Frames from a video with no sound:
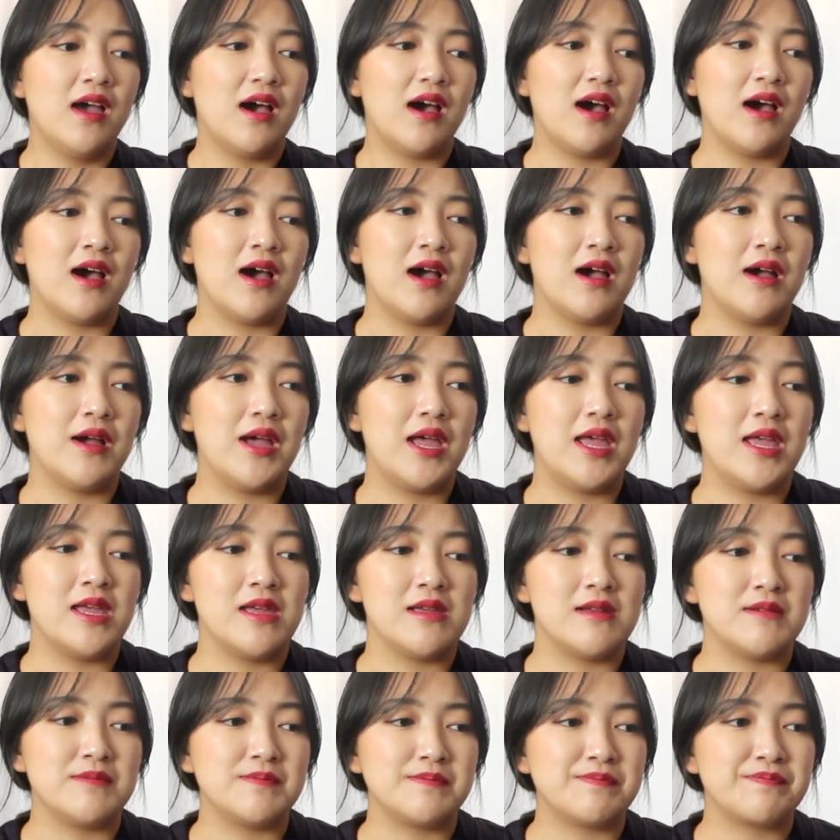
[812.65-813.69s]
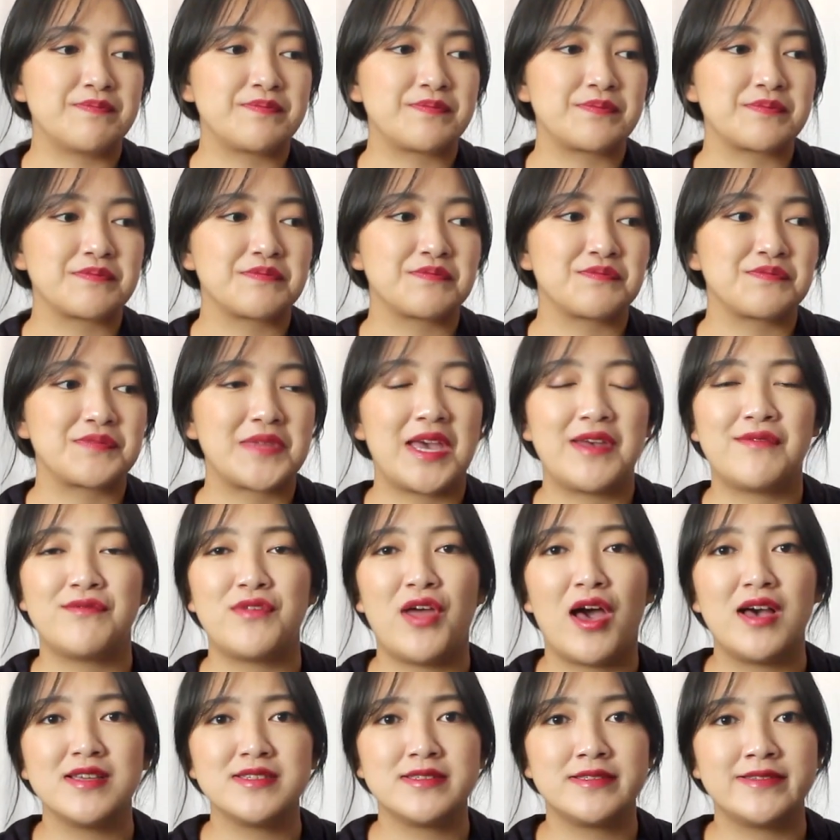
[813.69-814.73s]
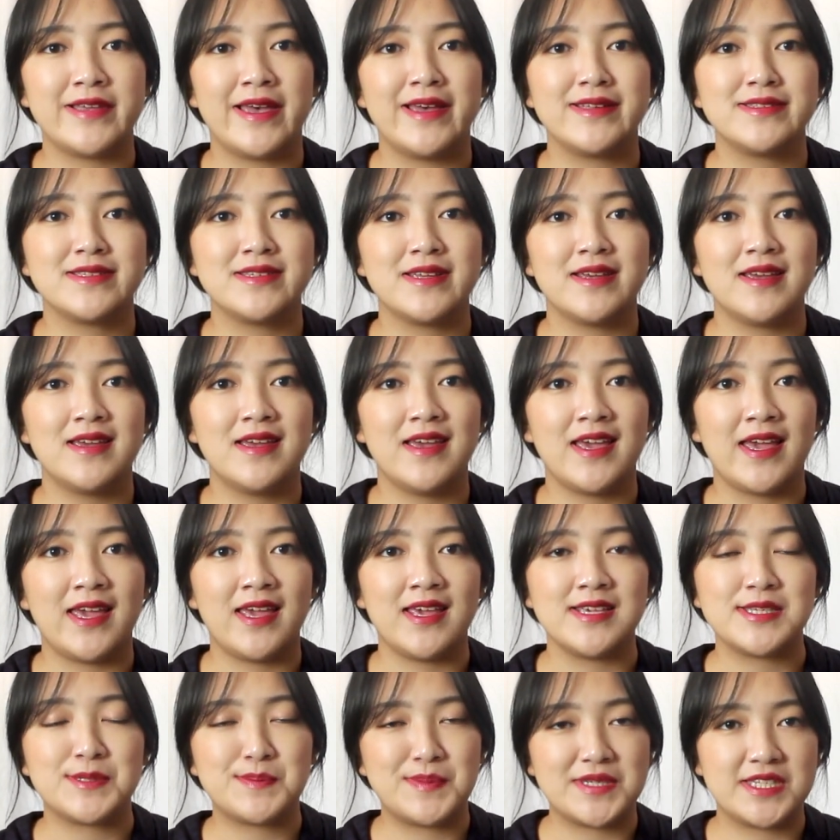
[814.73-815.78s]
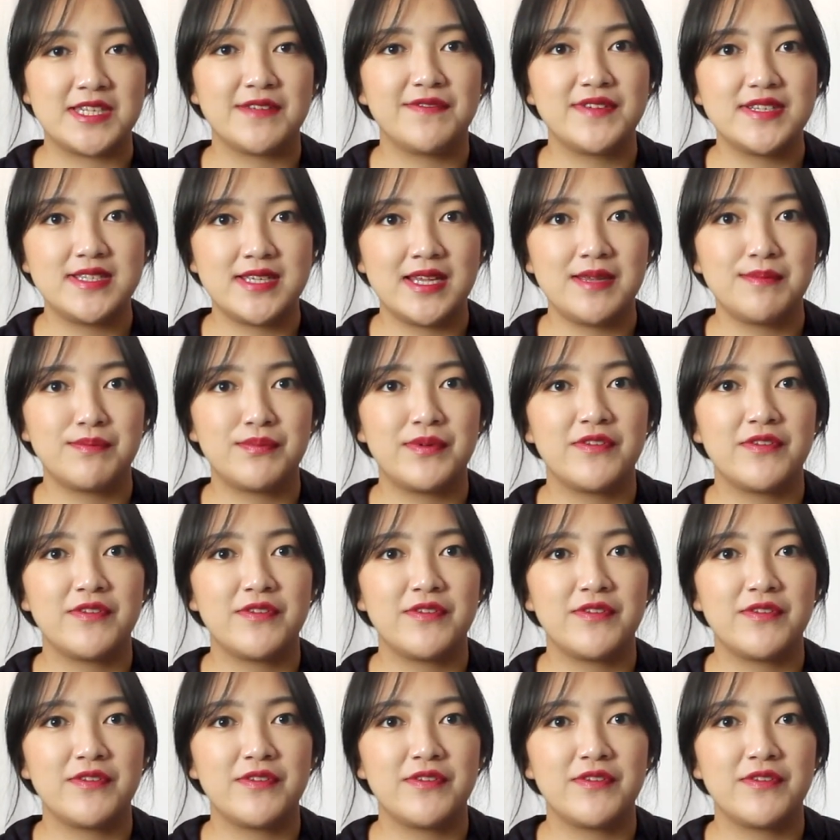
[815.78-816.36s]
have not set a specific date,